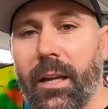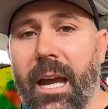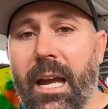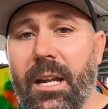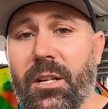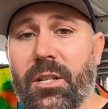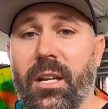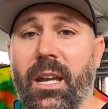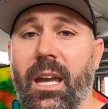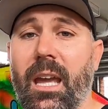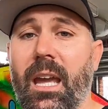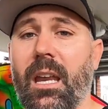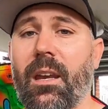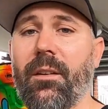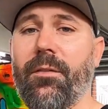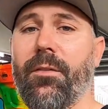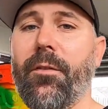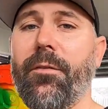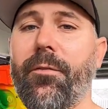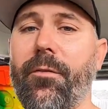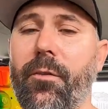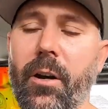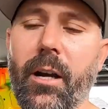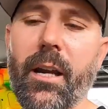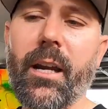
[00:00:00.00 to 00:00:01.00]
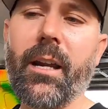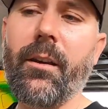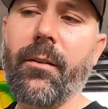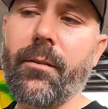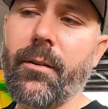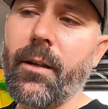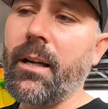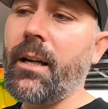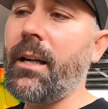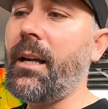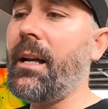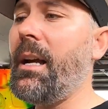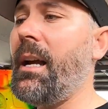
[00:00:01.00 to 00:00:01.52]
catch can for free,
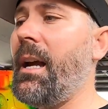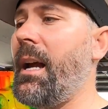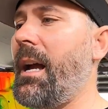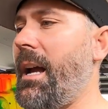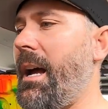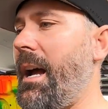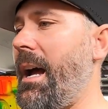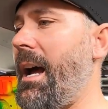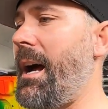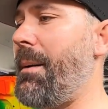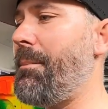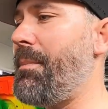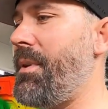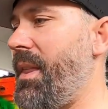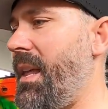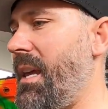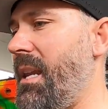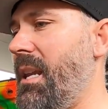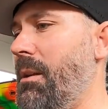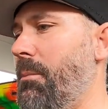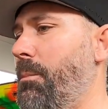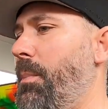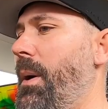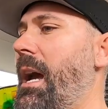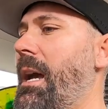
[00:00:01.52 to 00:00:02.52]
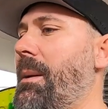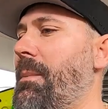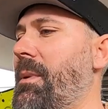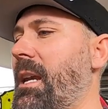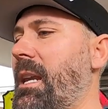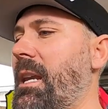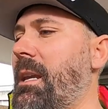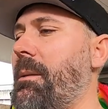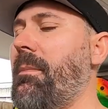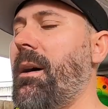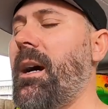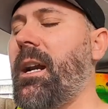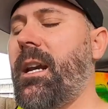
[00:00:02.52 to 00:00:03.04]
but they didn't pay me
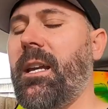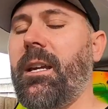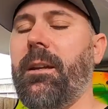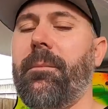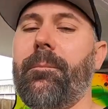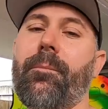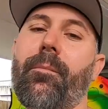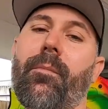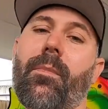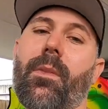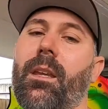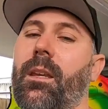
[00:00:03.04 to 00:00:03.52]
any money,